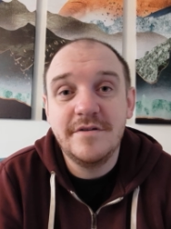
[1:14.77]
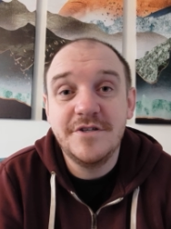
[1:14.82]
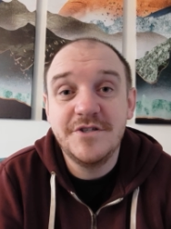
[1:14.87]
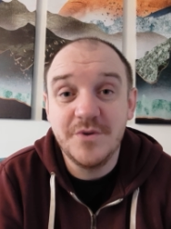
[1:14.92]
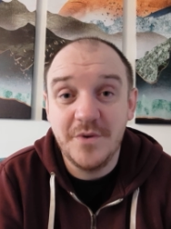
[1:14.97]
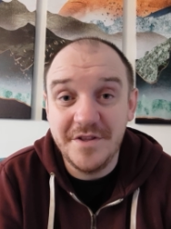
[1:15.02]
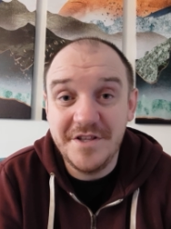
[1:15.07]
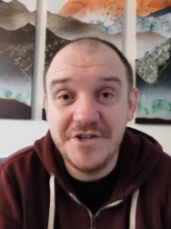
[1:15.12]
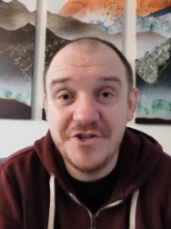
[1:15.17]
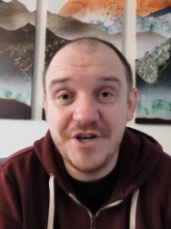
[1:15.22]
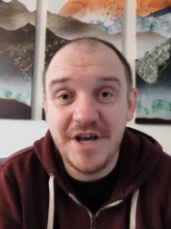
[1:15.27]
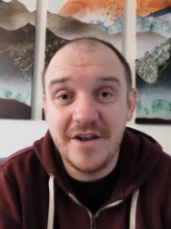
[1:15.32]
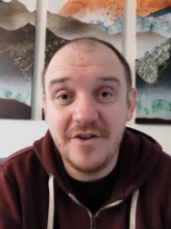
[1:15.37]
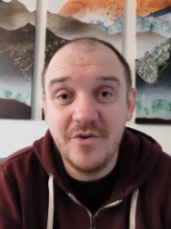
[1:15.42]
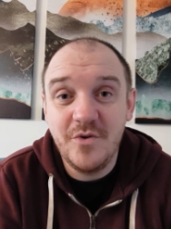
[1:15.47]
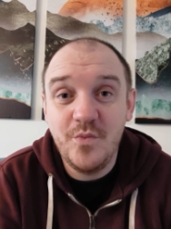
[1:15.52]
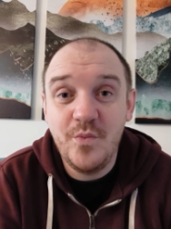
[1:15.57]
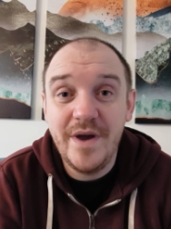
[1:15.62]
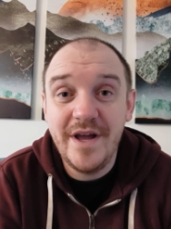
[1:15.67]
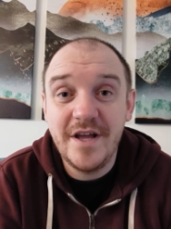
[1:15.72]
So on this
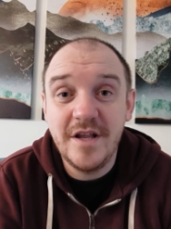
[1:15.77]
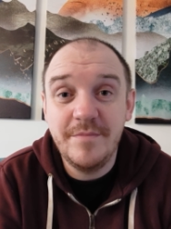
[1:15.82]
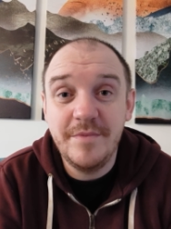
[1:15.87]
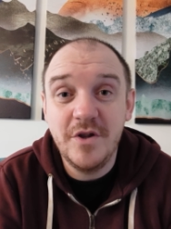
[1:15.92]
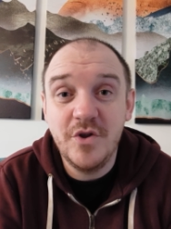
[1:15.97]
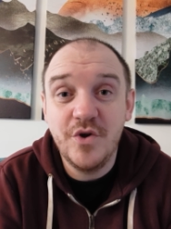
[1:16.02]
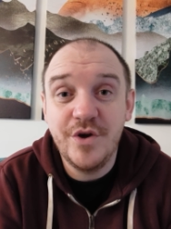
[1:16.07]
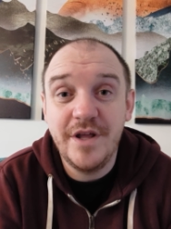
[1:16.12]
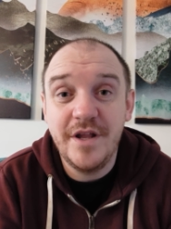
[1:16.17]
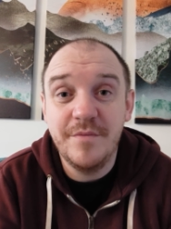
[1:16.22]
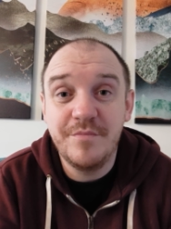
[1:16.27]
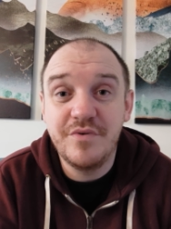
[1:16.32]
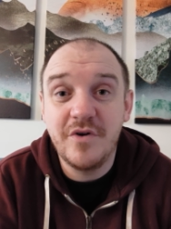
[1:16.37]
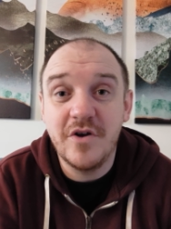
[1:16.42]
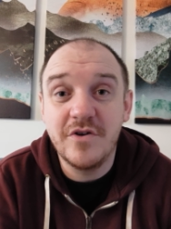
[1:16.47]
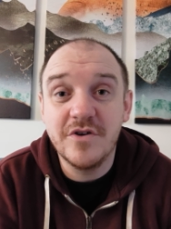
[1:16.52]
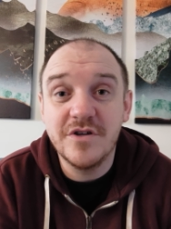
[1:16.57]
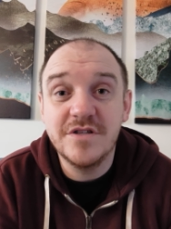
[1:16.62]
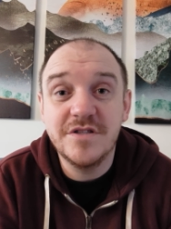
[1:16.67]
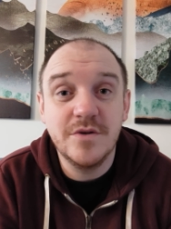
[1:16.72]
channel, we're gonna be looking at
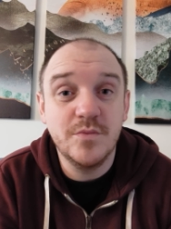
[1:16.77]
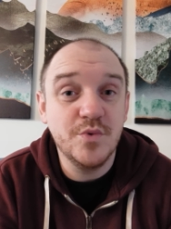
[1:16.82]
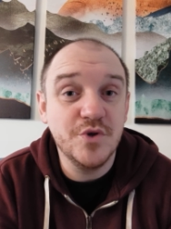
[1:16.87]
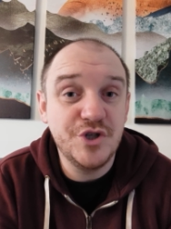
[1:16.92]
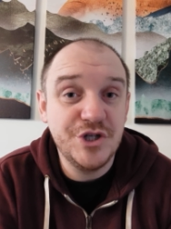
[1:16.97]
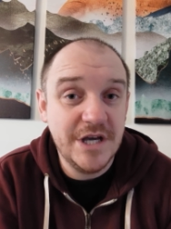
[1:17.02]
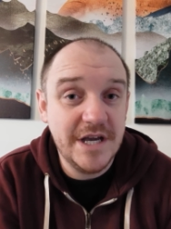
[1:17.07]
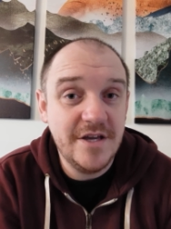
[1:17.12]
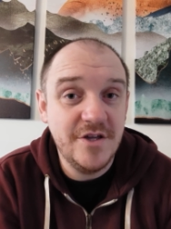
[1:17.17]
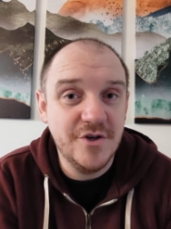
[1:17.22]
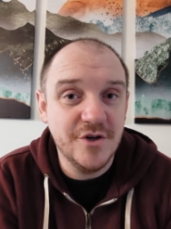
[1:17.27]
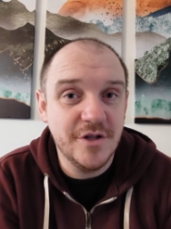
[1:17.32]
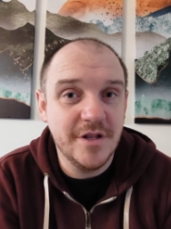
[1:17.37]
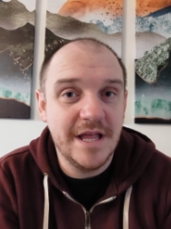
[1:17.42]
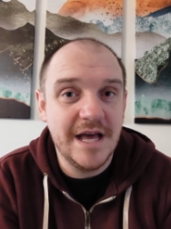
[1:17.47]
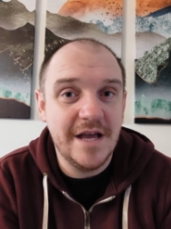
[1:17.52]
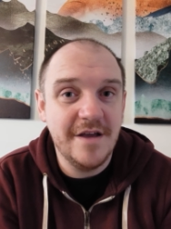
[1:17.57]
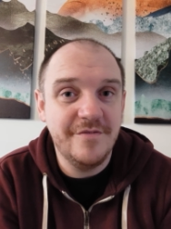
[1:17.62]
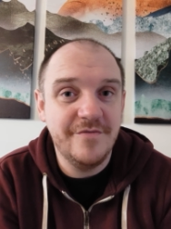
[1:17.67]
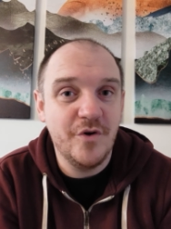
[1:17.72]
products that will change your
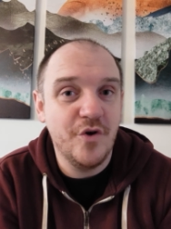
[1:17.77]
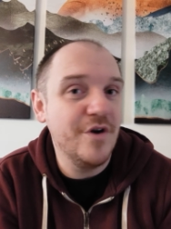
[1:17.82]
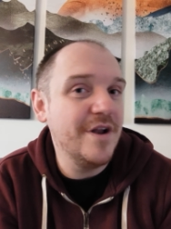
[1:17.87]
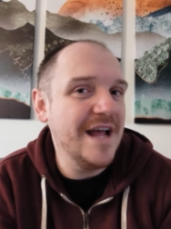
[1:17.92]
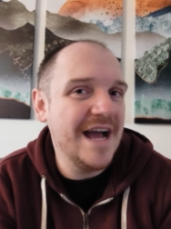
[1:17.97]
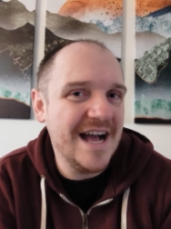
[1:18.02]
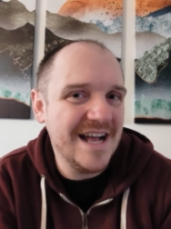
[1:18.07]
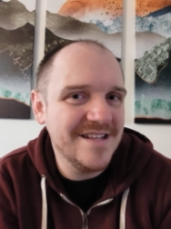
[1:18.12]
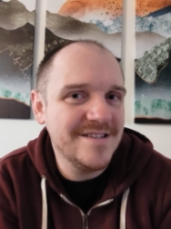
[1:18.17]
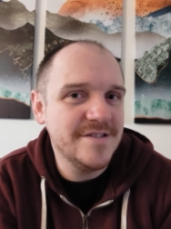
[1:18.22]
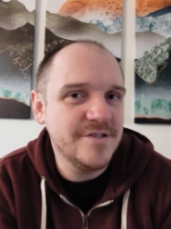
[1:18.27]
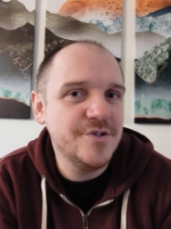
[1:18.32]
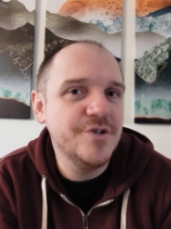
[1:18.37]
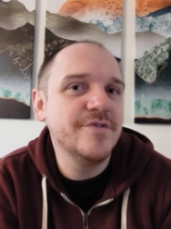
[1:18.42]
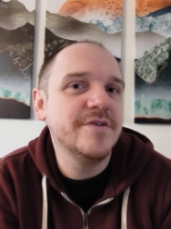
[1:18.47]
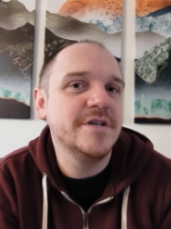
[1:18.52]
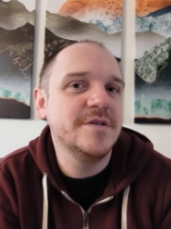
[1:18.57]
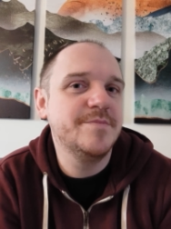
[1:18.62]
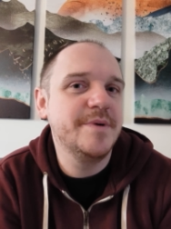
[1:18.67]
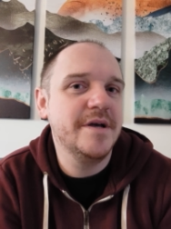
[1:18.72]
life or enhance
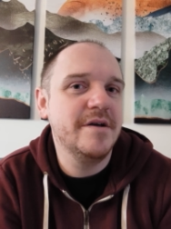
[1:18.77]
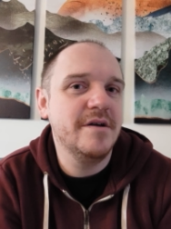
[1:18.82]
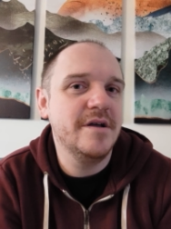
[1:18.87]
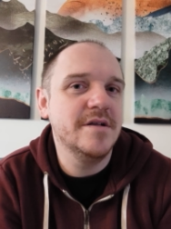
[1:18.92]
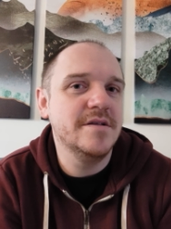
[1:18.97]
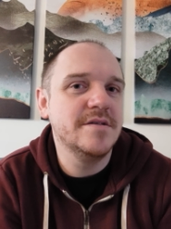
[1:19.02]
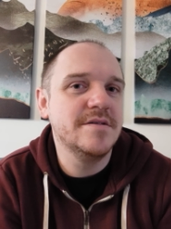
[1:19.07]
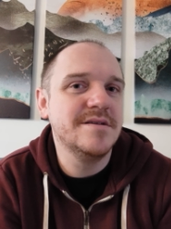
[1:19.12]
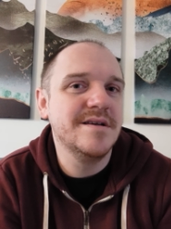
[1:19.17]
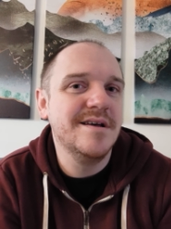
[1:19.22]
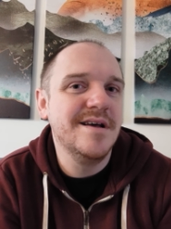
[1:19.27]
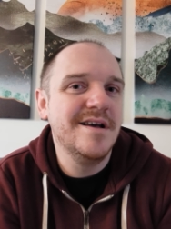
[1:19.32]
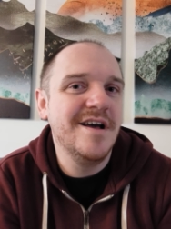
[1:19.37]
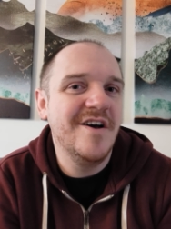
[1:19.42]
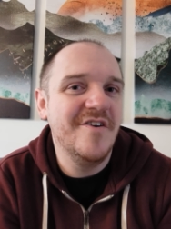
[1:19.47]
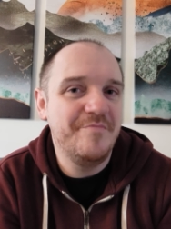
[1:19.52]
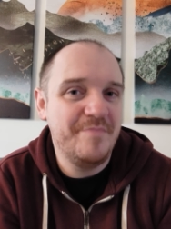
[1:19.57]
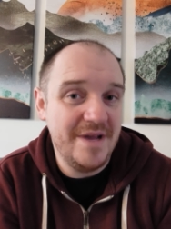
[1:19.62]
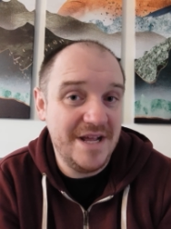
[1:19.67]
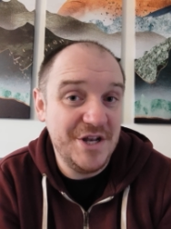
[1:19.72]
your experience
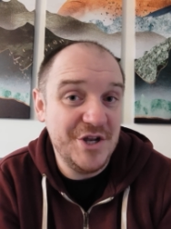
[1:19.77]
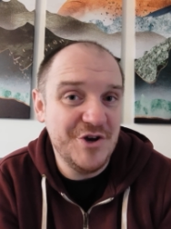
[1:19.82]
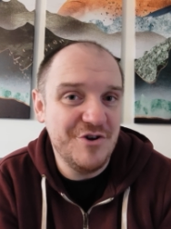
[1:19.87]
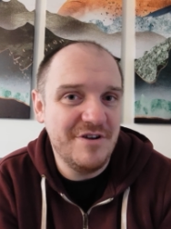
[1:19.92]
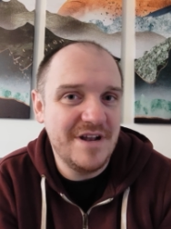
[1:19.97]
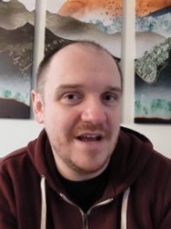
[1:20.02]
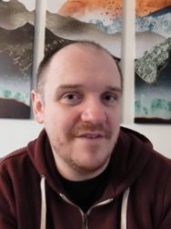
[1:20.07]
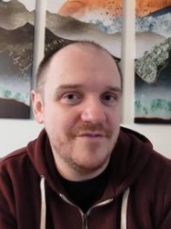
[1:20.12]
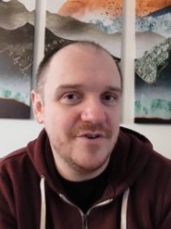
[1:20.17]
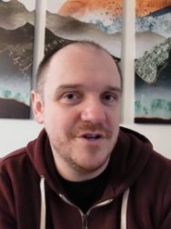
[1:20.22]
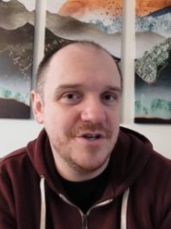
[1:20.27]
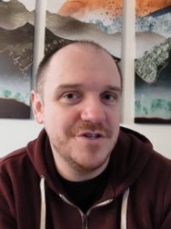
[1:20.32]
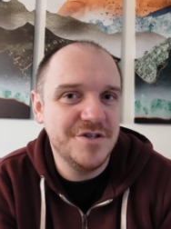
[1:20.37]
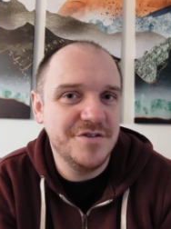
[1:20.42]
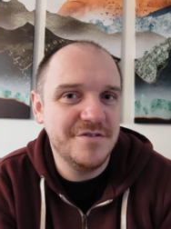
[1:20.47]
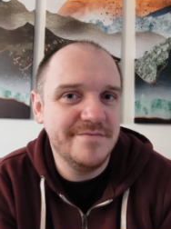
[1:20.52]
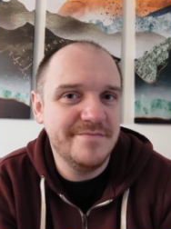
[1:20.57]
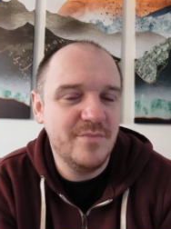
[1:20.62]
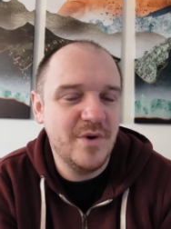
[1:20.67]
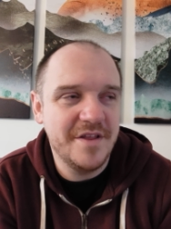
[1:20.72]
of being
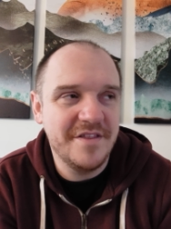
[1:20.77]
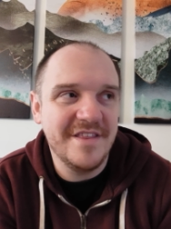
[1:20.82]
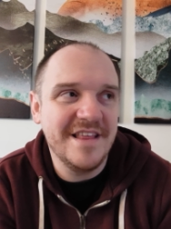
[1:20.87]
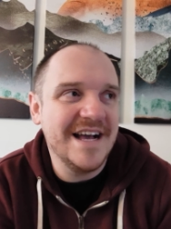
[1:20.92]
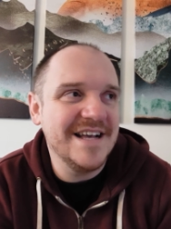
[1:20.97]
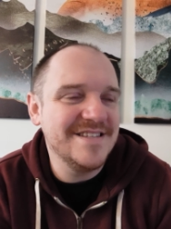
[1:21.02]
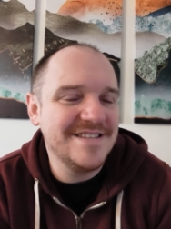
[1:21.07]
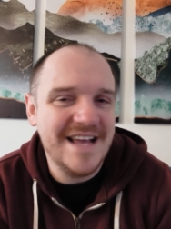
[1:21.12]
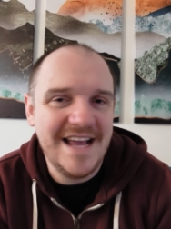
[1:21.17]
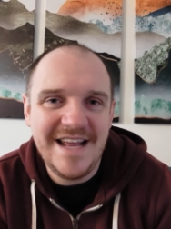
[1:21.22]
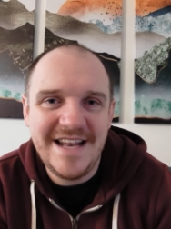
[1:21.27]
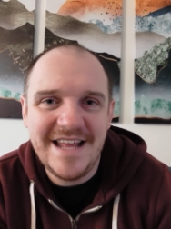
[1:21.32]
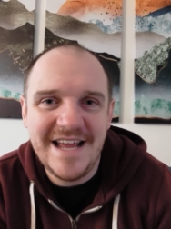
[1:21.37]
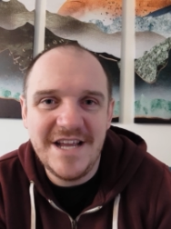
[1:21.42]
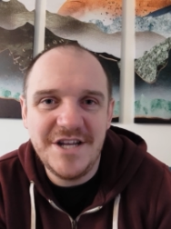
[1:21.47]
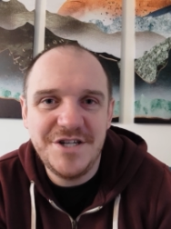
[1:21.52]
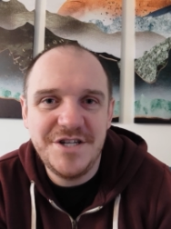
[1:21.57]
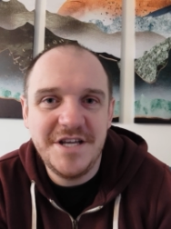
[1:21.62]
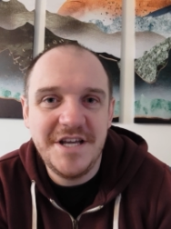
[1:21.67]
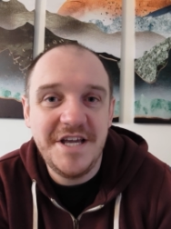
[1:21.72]
neurodivergent, whether that's A D
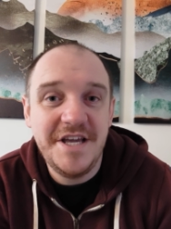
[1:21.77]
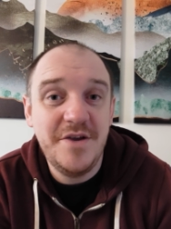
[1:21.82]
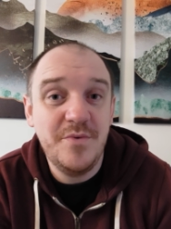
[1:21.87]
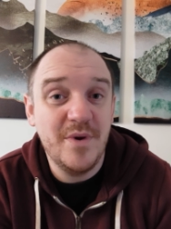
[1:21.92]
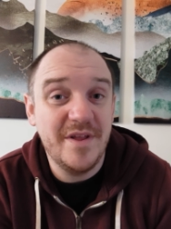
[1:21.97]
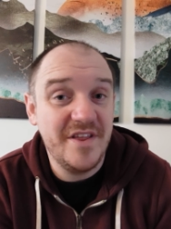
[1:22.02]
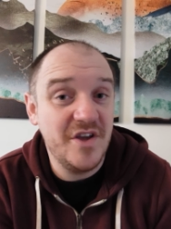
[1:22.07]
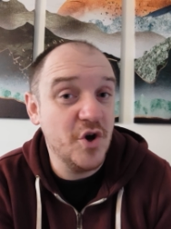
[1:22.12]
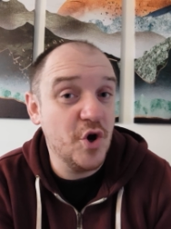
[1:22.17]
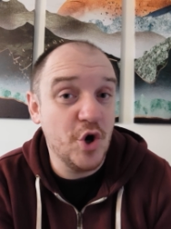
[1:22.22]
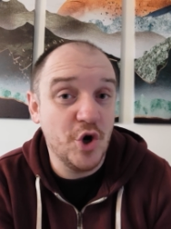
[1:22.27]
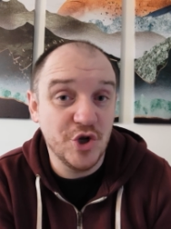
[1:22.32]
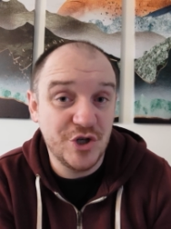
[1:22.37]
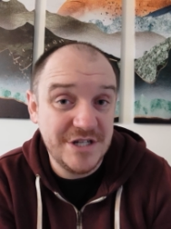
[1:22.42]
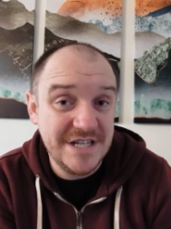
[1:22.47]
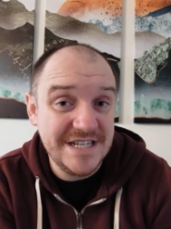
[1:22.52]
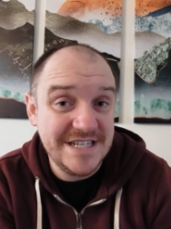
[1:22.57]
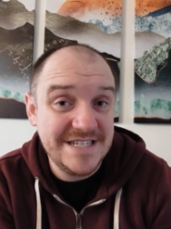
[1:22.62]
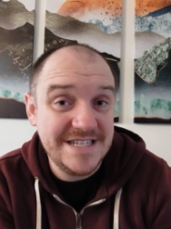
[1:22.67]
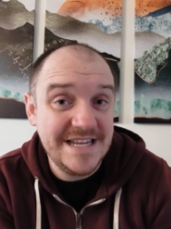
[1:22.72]
H D, whether you're
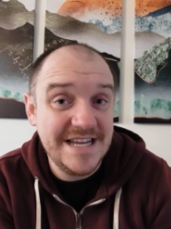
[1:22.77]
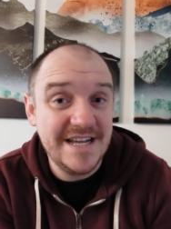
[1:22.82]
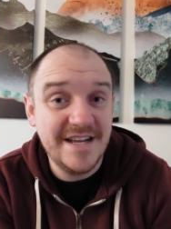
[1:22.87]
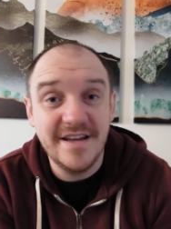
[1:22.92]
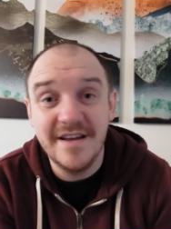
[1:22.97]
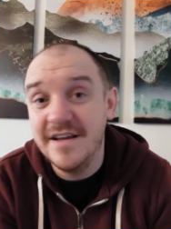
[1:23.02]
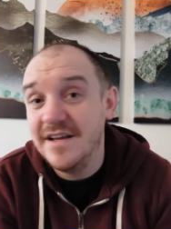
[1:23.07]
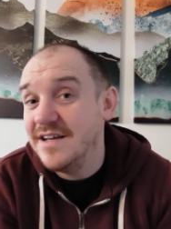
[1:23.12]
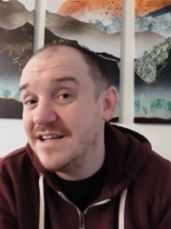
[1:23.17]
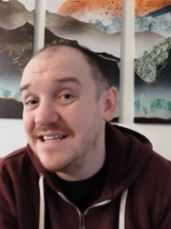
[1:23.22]
autistic,